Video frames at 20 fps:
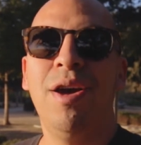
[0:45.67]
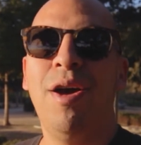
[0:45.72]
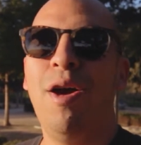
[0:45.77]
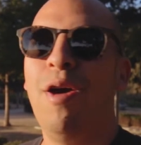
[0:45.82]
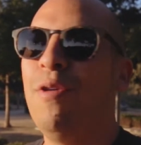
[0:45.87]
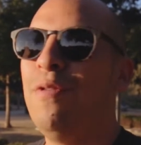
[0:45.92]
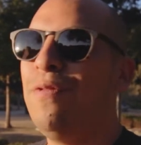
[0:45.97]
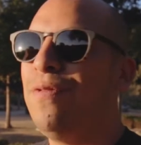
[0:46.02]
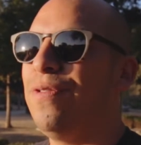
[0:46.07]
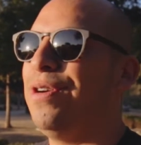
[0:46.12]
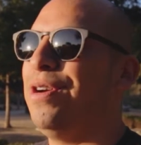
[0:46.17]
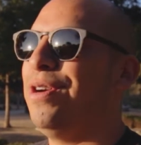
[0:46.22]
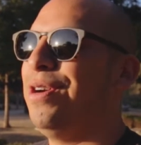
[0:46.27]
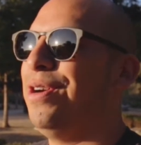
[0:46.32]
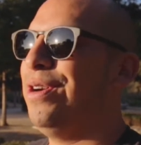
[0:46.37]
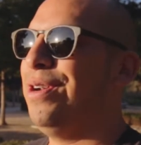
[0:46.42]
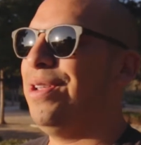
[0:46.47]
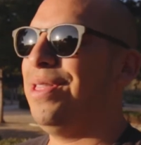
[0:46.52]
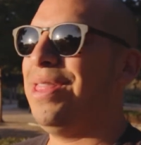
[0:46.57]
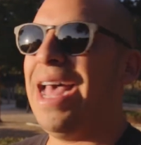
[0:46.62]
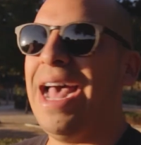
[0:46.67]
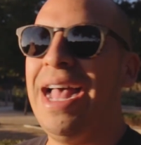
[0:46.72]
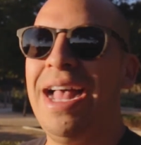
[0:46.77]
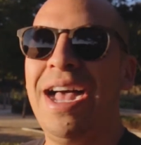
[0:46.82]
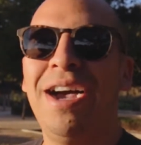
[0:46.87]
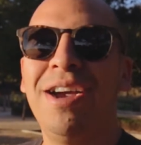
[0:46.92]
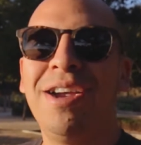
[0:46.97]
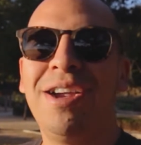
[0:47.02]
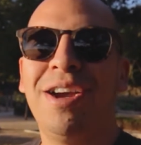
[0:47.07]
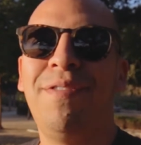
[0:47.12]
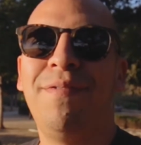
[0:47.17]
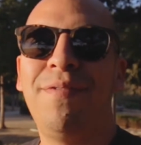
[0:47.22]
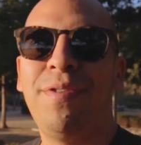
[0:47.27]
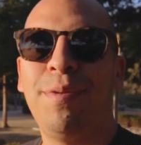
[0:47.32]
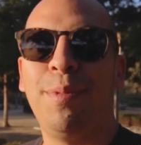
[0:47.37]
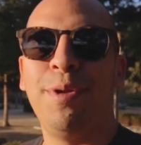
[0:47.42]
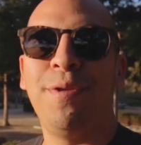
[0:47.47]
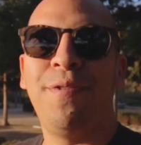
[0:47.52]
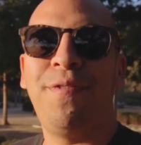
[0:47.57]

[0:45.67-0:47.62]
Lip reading: over that uncomfortable